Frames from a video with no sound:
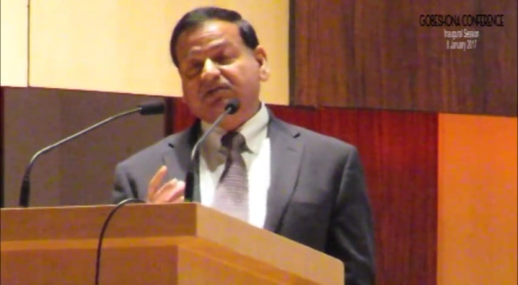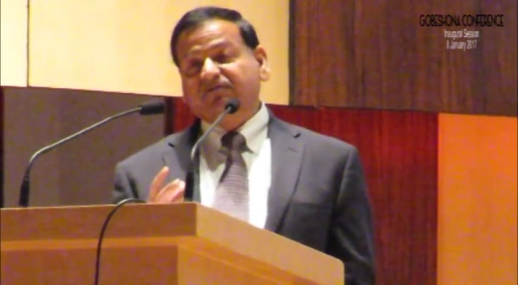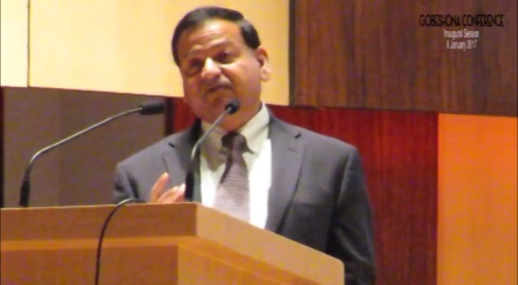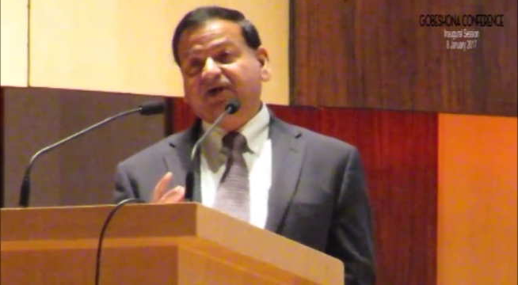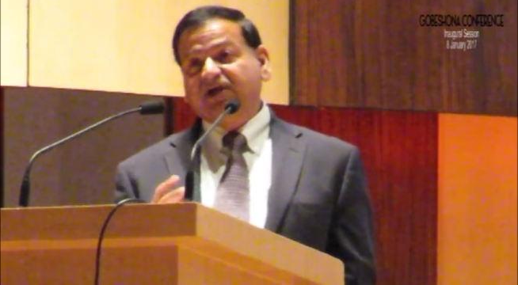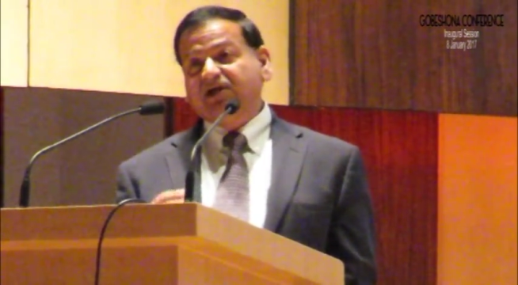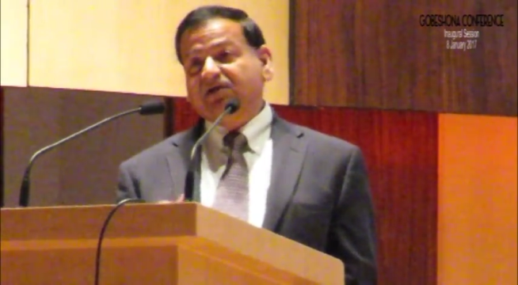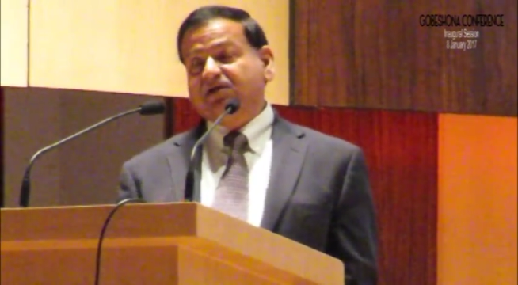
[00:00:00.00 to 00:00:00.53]

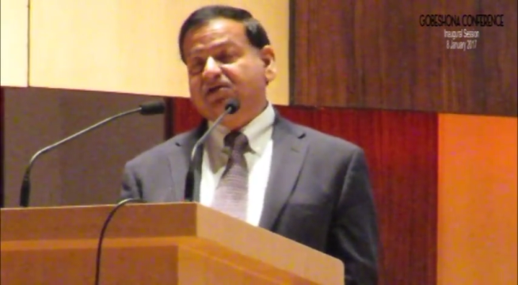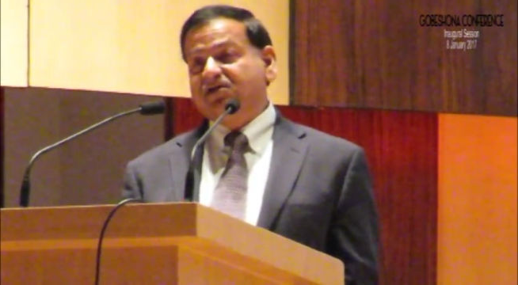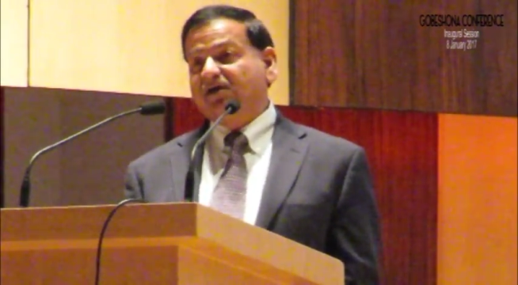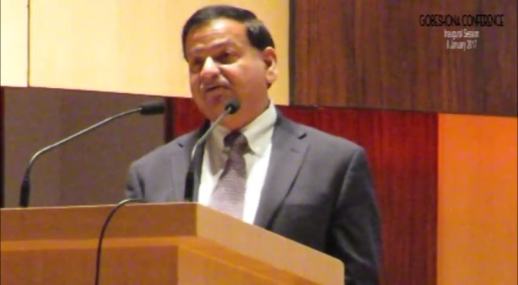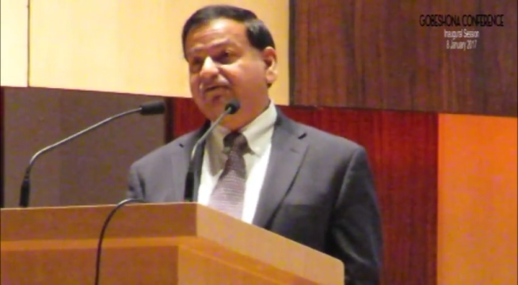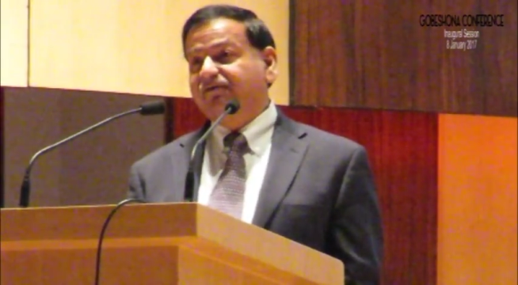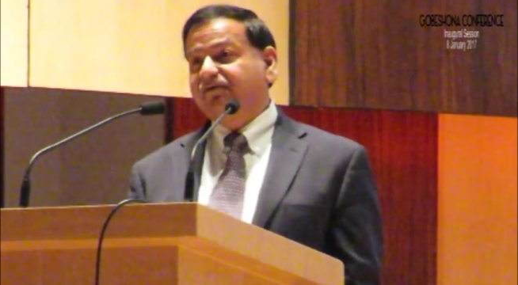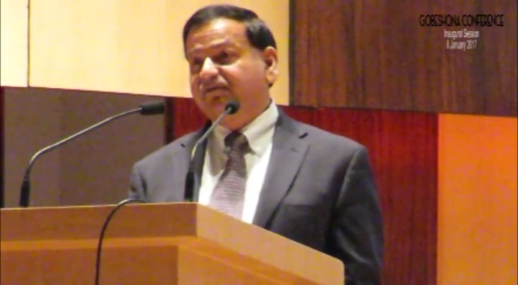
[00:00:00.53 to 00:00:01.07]
very
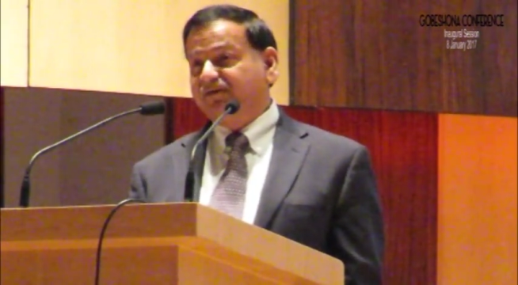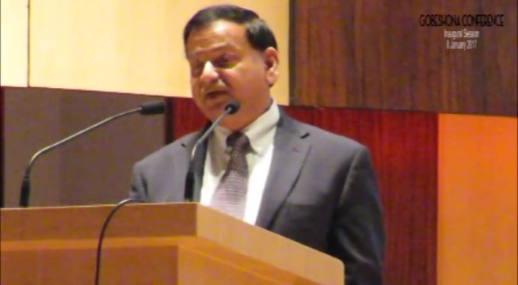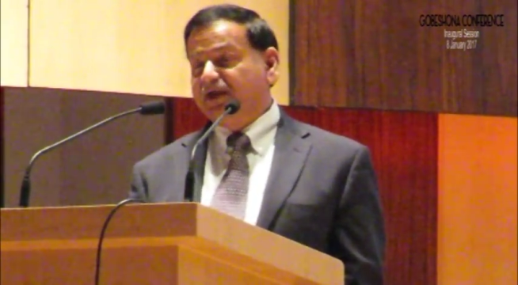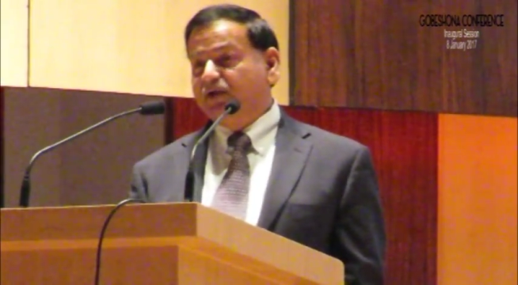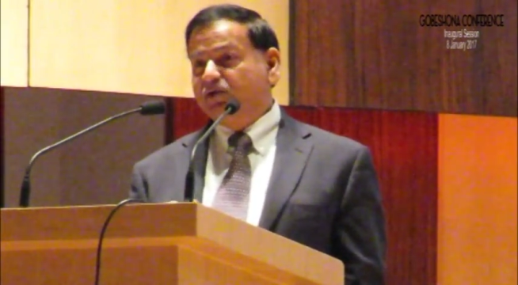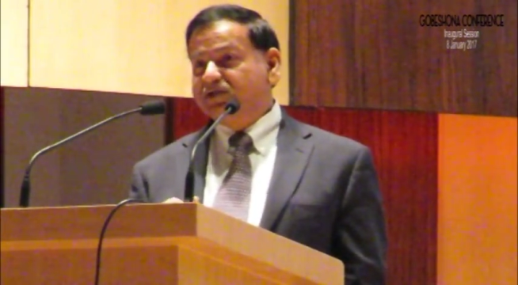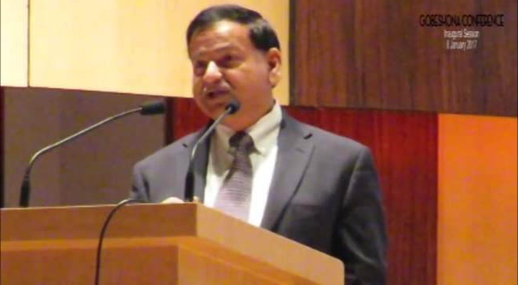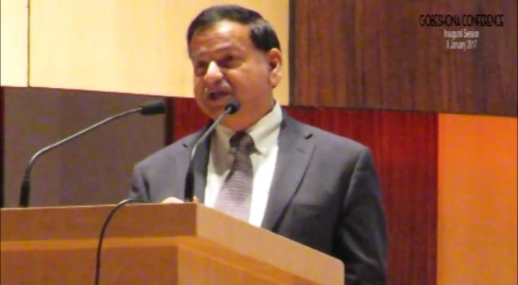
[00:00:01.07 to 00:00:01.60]
tough
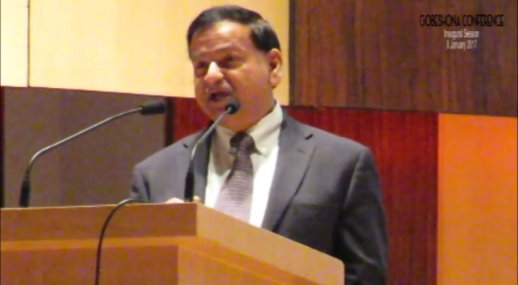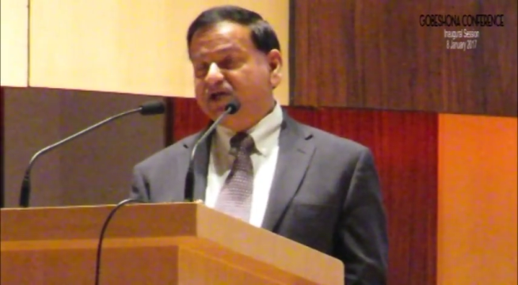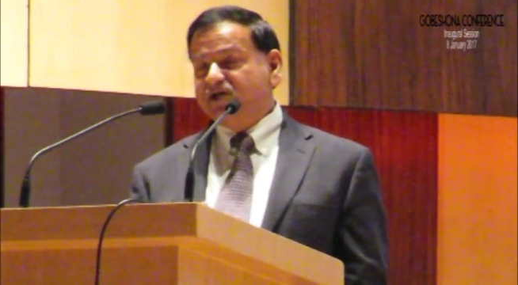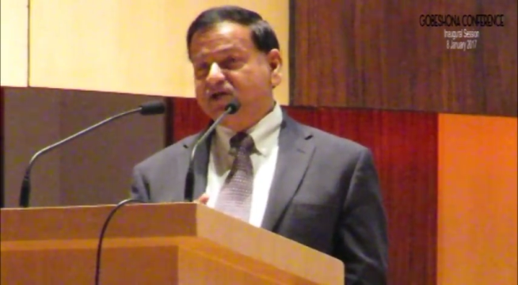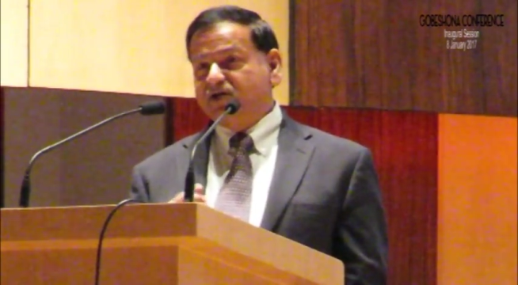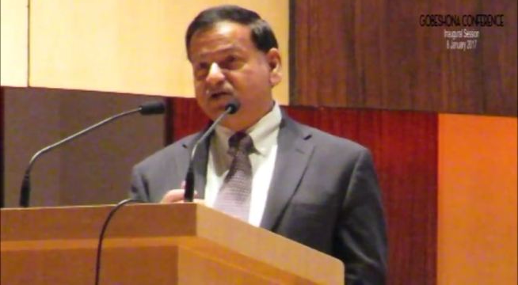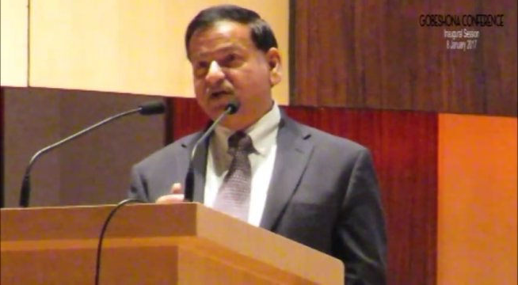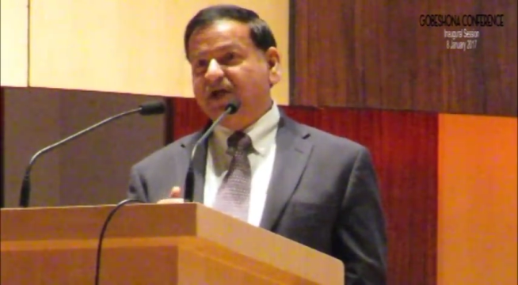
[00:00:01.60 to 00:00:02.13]

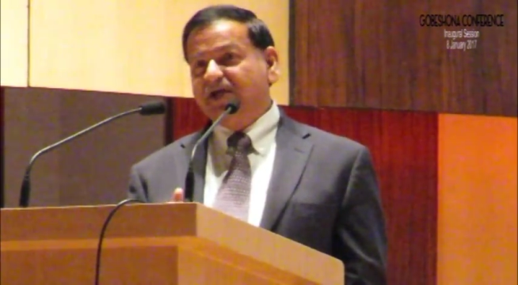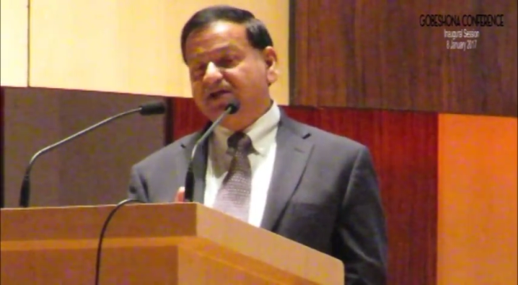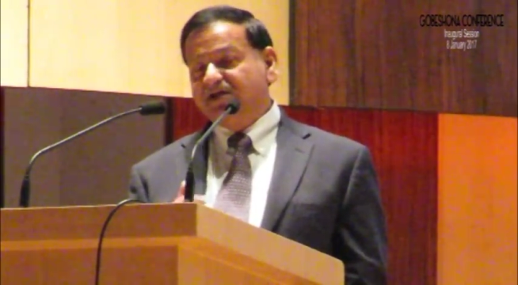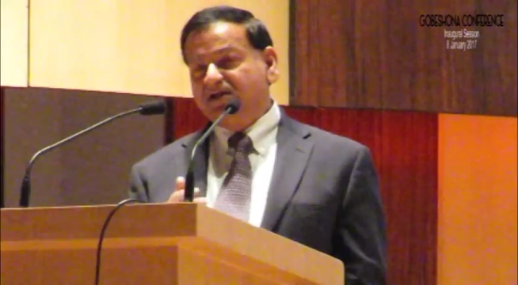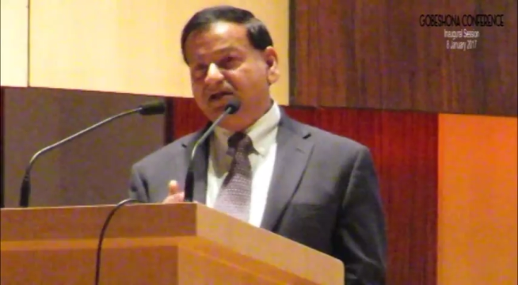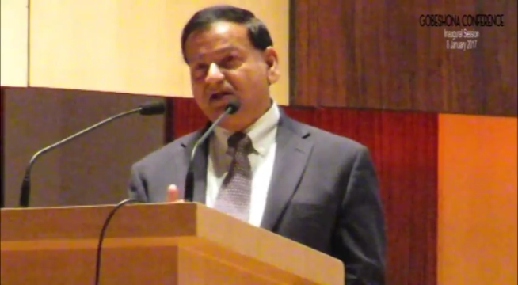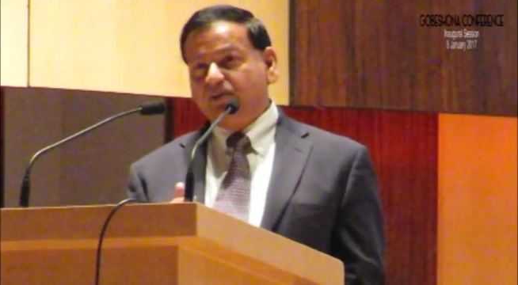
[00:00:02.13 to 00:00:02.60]
negotiation to get in,